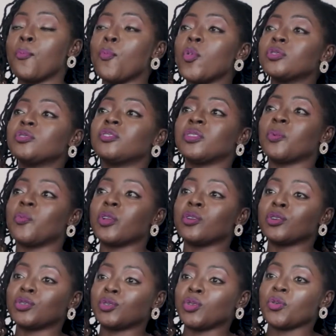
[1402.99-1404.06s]
Most of them were
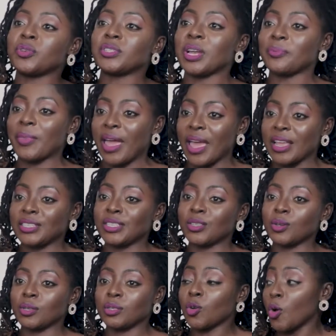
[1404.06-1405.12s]
not stories that my
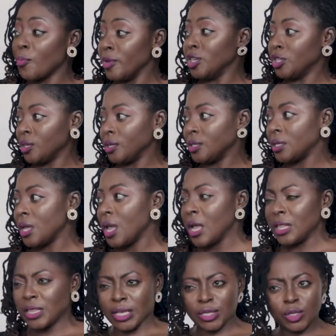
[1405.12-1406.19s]
editors commissioned.
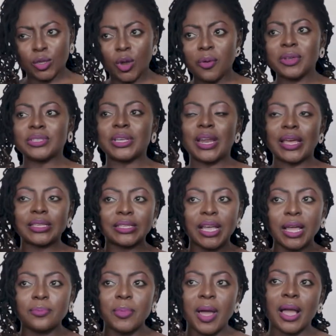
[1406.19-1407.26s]
They're stories that I
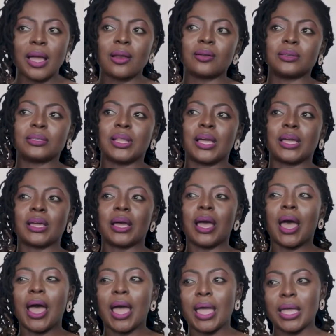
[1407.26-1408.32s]
sat back and I was like,
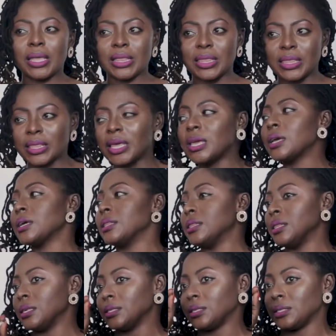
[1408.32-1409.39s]
I think
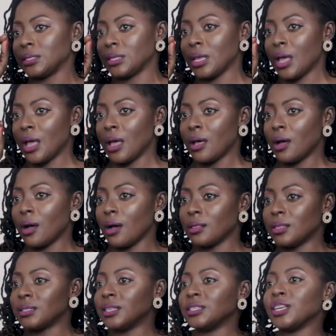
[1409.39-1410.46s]
this
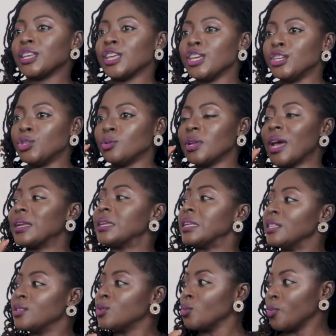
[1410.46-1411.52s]
is an issue that
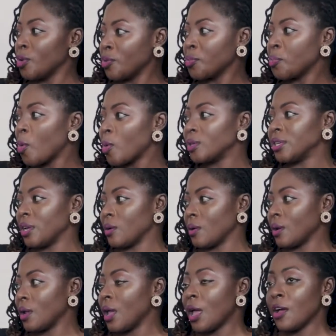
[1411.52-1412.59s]
needs to be reported
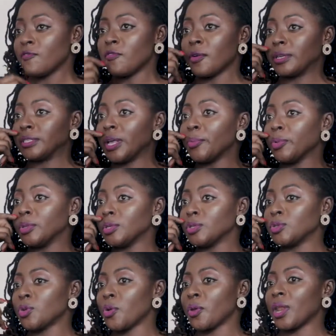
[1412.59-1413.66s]
on. For example, the
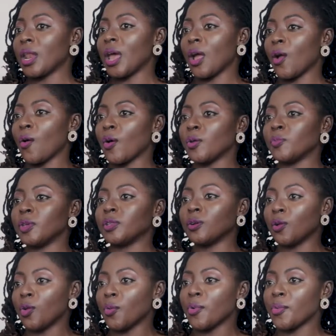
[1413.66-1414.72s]
story that got me the
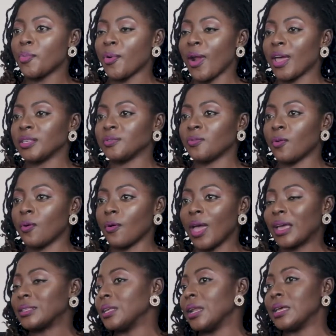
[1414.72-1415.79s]
Global Prize for
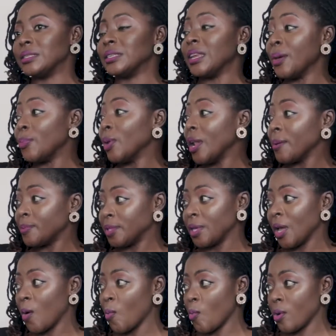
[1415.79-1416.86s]
Excellence in
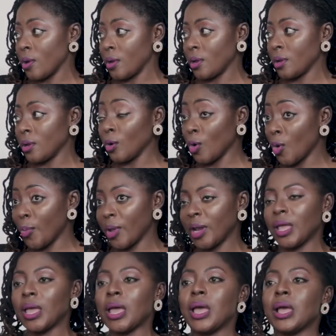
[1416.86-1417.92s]
Epilepsy Award globally.